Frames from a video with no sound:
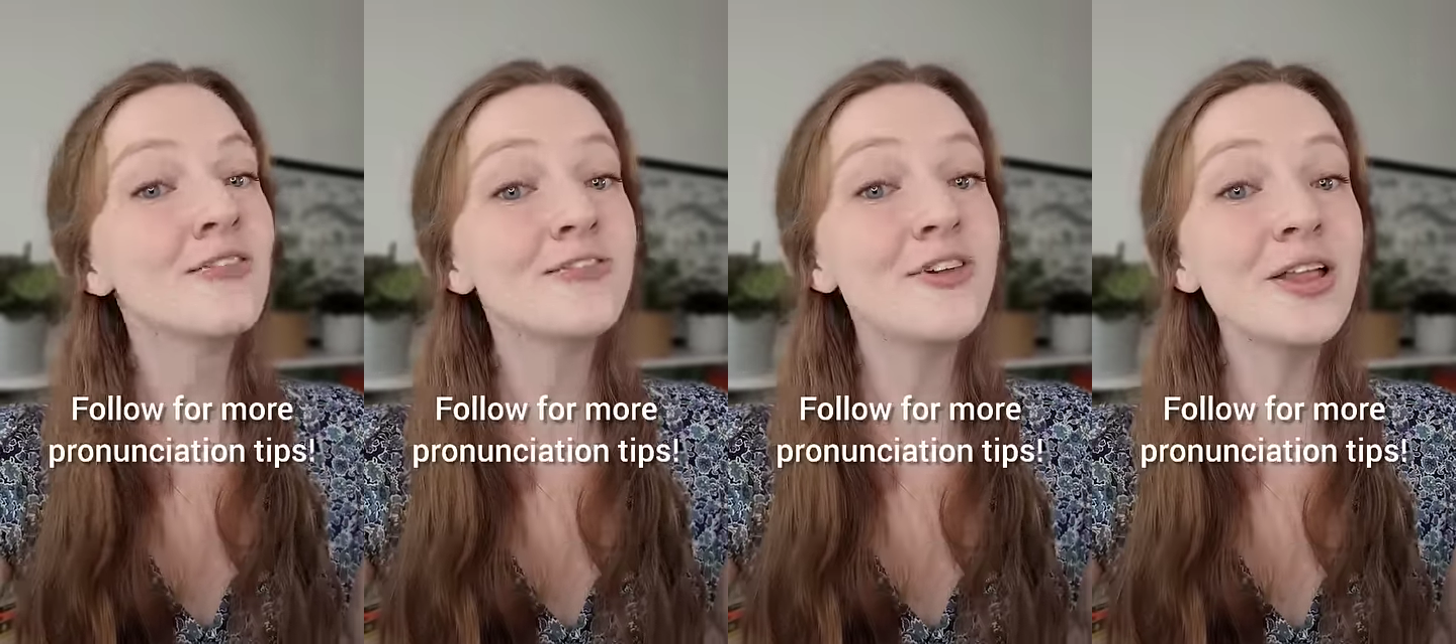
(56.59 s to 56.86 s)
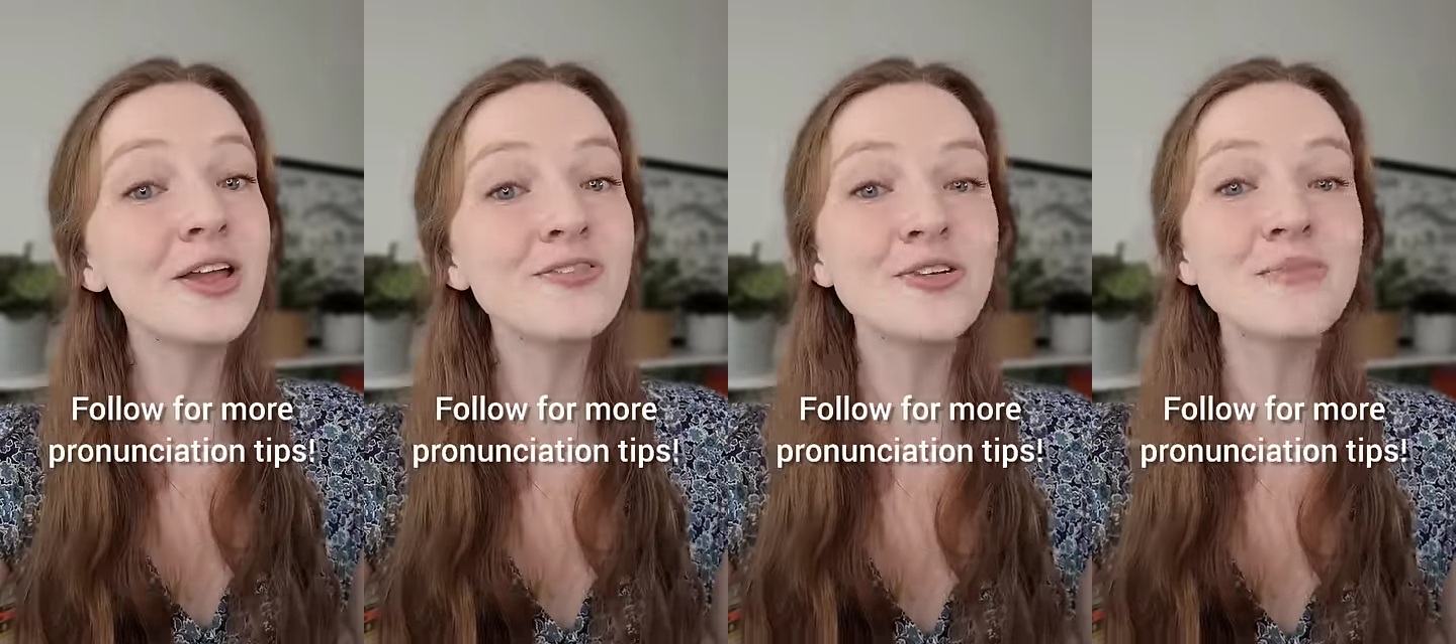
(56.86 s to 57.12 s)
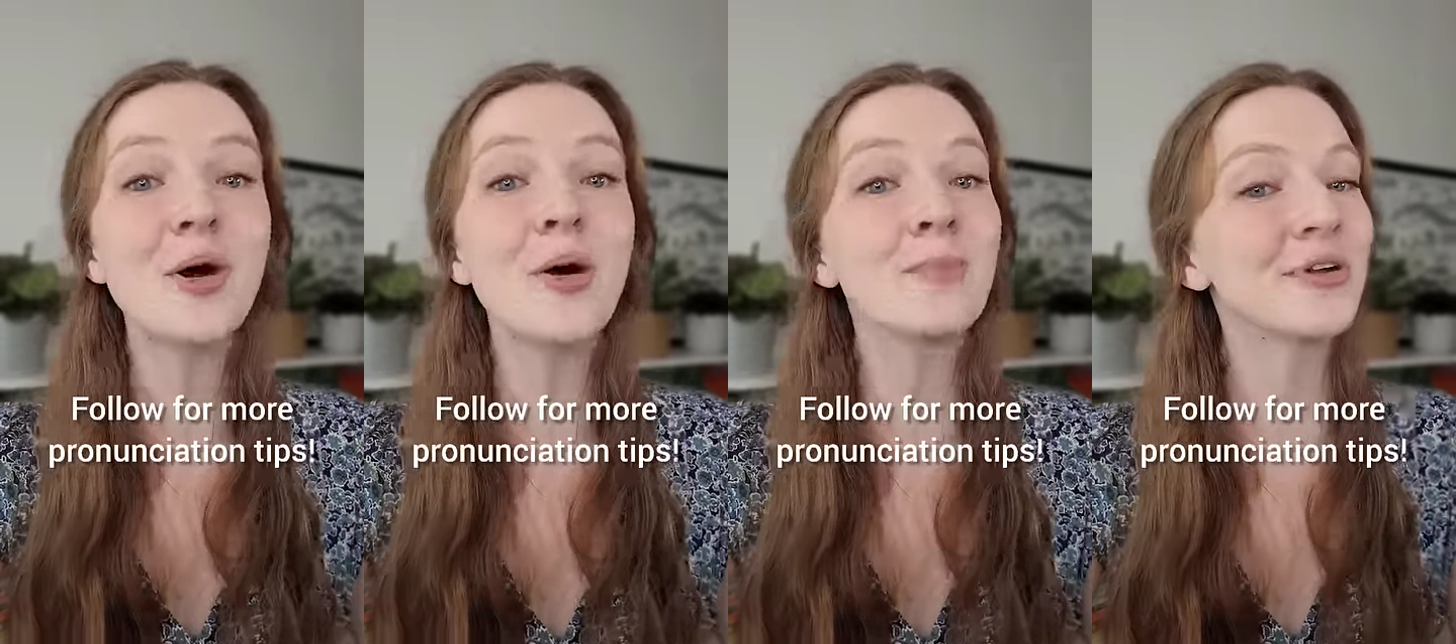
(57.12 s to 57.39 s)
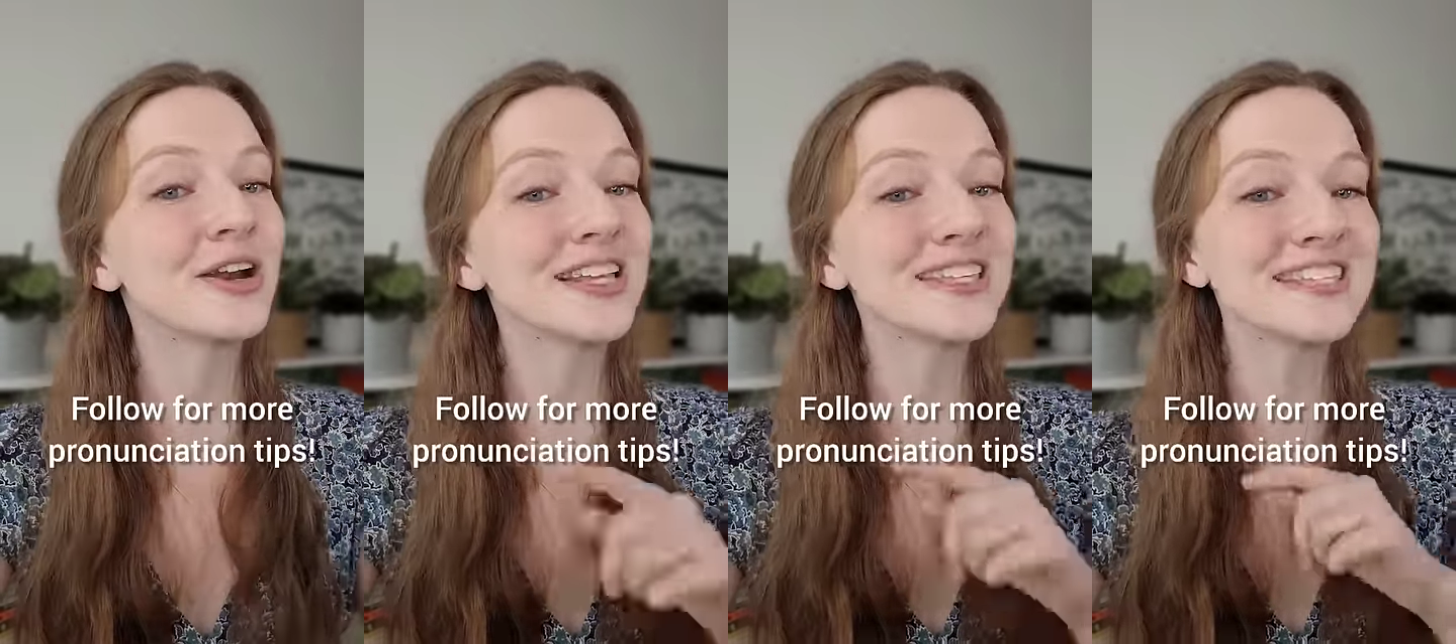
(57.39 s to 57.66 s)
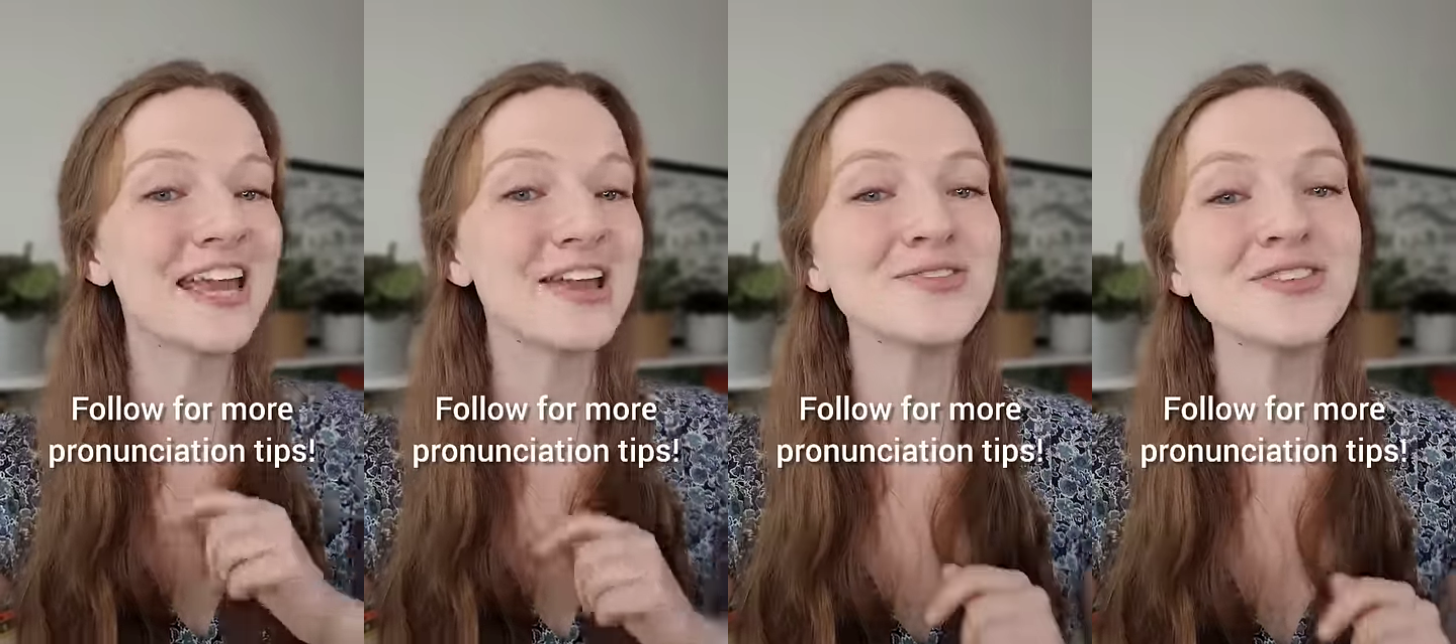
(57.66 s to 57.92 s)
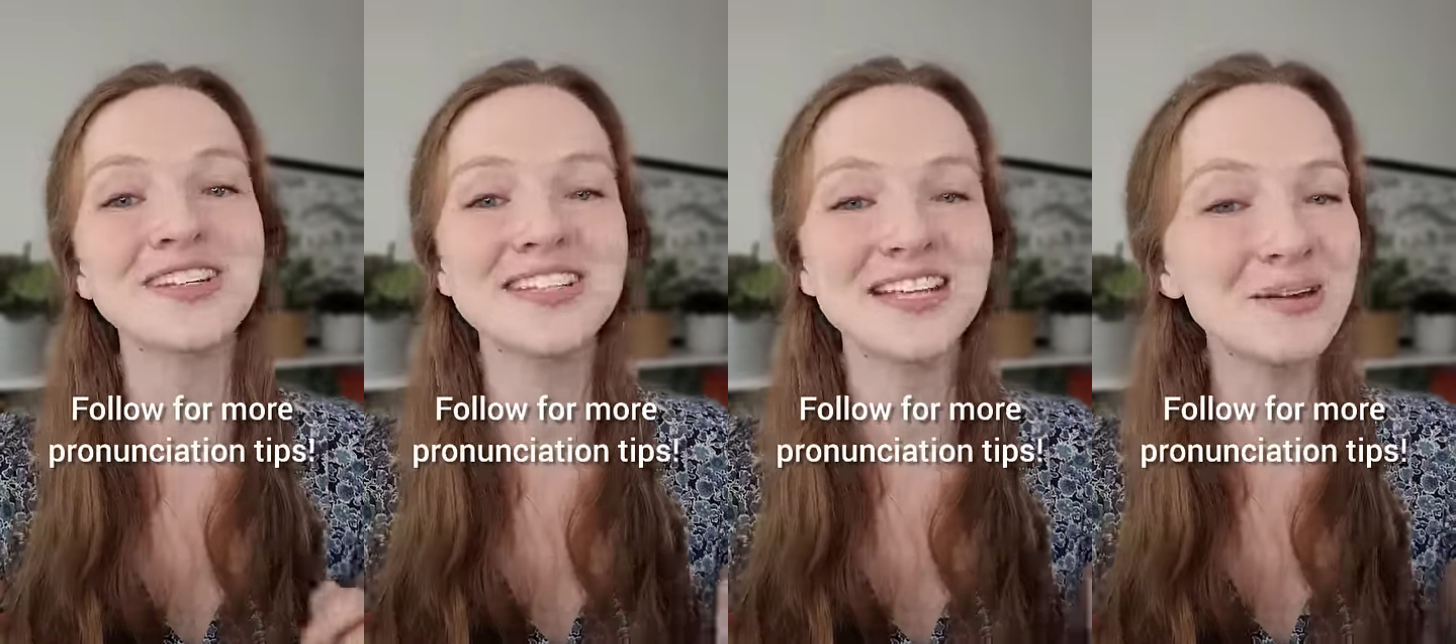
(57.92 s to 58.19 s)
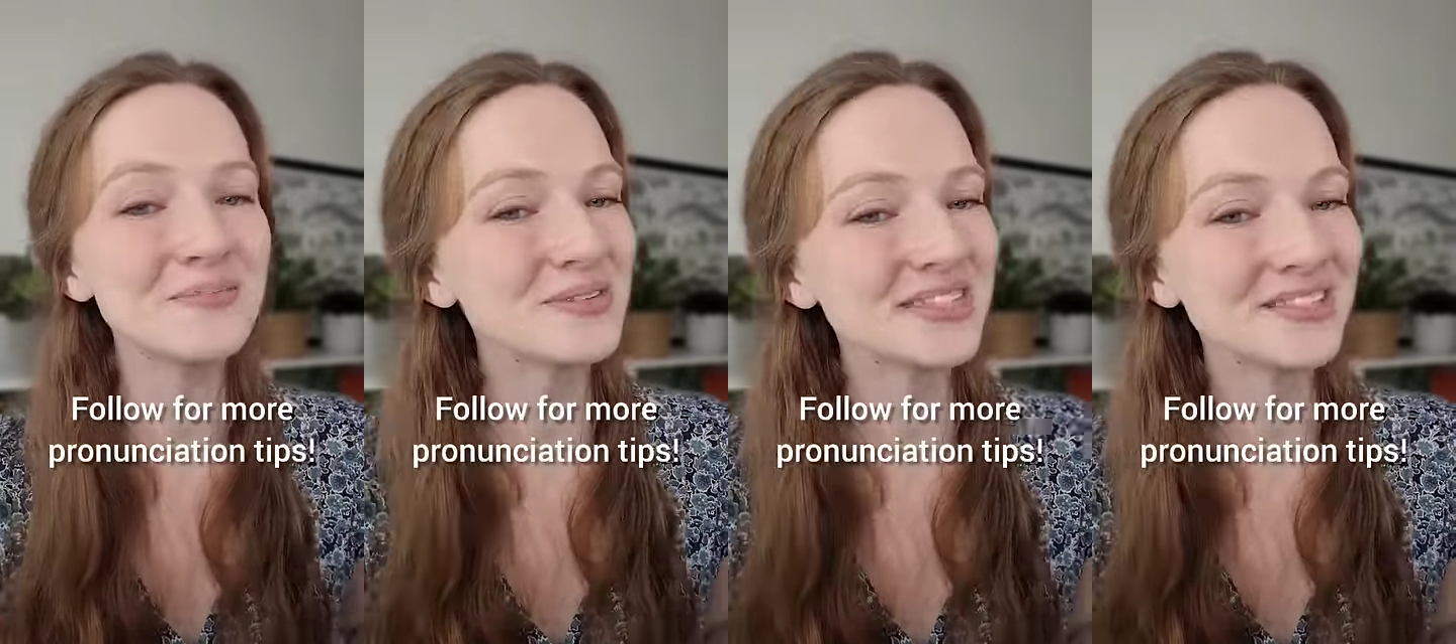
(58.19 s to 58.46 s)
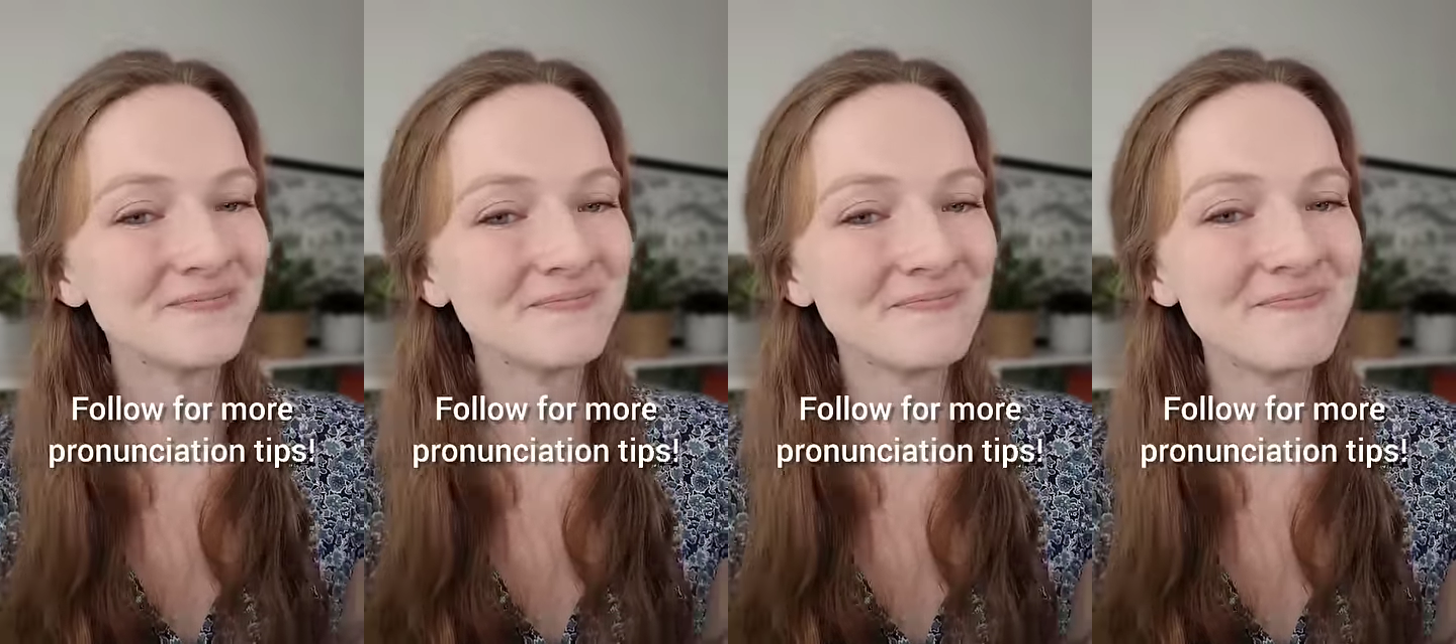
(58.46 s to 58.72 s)
Follow for more pronunciation
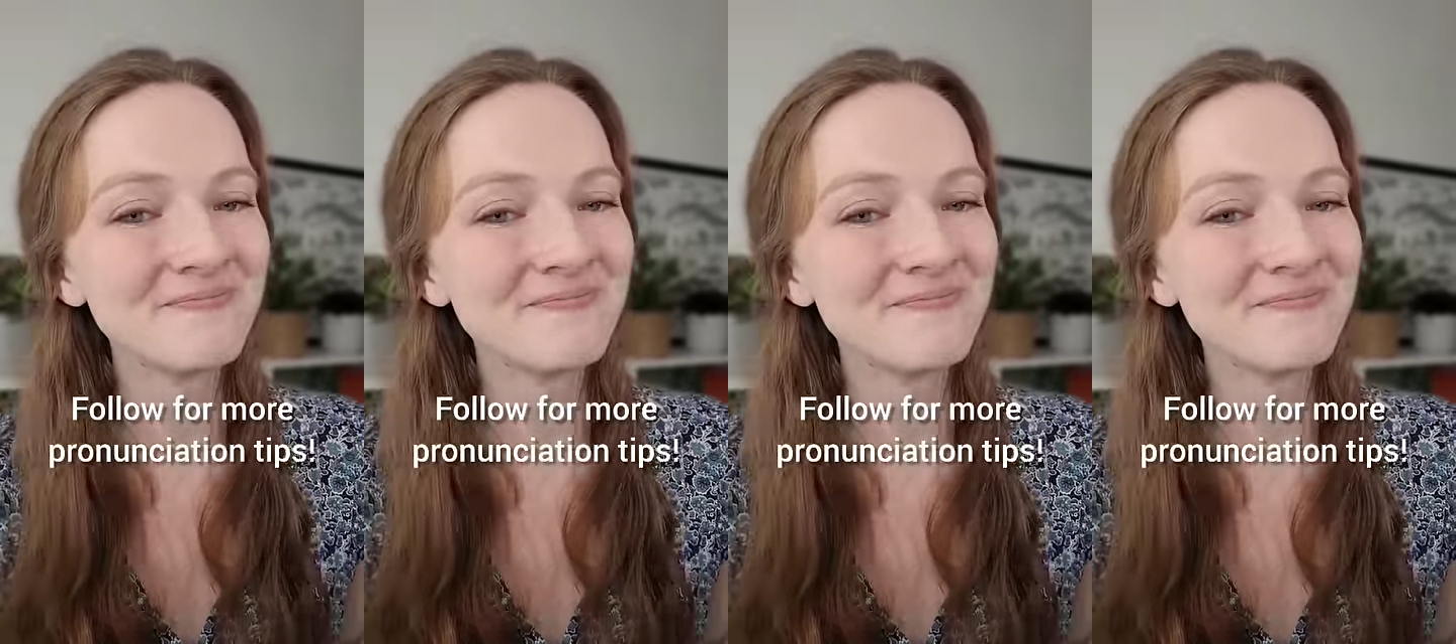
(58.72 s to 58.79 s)
tips.